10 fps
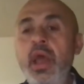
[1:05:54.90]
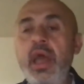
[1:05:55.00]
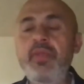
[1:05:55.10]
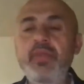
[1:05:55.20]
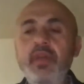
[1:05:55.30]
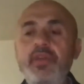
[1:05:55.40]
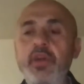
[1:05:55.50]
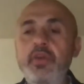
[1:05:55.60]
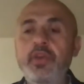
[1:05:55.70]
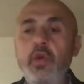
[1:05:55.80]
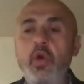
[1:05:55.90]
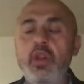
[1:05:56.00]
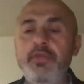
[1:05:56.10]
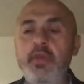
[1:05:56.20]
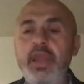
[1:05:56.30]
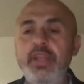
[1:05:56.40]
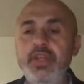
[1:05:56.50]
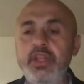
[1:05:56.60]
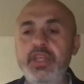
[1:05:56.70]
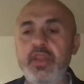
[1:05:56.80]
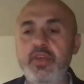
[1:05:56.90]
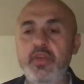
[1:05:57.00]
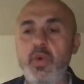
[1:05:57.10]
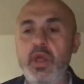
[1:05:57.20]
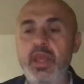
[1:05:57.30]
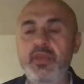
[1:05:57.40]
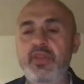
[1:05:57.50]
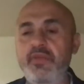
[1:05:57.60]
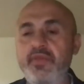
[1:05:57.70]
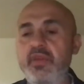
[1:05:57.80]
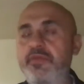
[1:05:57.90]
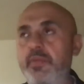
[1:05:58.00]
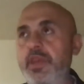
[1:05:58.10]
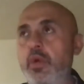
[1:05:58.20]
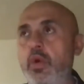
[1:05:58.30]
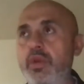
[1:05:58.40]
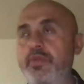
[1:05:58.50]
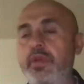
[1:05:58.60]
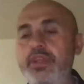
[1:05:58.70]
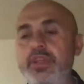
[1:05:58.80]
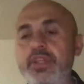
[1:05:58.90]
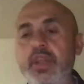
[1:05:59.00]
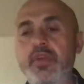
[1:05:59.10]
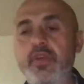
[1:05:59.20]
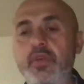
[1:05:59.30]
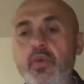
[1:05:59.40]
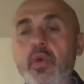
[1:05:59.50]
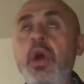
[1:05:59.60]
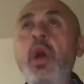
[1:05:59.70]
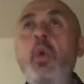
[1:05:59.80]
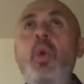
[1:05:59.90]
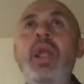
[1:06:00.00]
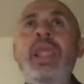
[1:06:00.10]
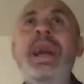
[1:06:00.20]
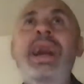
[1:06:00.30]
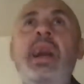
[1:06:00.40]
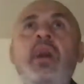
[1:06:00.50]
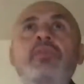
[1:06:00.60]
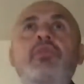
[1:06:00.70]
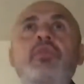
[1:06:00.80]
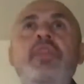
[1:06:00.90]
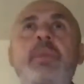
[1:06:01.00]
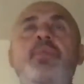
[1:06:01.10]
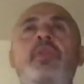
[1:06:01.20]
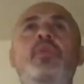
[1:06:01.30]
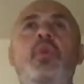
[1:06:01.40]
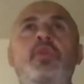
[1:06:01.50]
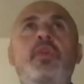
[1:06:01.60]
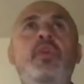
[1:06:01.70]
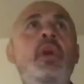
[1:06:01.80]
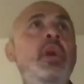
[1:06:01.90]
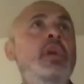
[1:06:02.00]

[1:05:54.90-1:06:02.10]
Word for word: And then they'll tell you the order of creation in Genesis 1 is different from the order of creation Genesis 2. Voila, two separate sources.